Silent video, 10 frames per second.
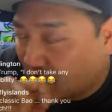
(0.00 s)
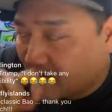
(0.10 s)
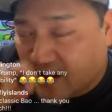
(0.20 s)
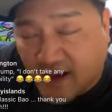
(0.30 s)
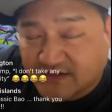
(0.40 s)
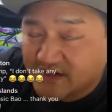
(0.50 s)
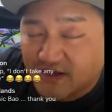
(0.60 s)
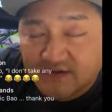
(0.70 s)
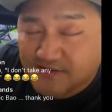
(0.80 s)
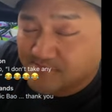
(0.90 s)
I got my
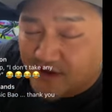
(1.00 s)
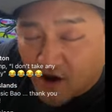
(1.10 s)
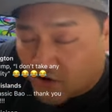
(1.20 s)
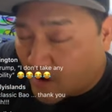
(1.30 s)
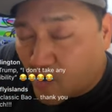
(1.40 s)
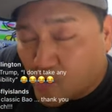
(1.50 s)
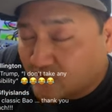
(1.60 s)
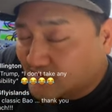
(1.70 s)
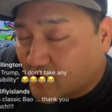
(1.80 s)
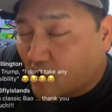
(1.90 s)
ass kicked, but I
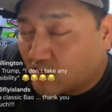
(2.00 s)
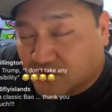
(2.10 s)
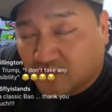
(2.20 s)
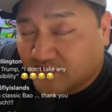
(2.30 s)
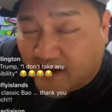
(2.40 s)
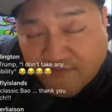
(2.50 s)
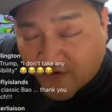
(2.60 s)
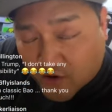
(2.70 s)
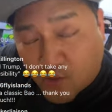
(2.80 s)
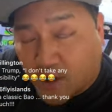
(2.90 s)
always also
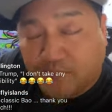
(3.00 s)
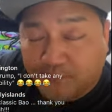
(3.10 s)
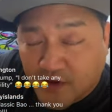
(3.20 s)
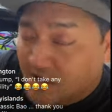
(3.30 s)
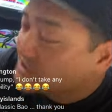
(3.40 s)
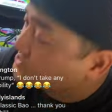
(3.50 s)
did very well.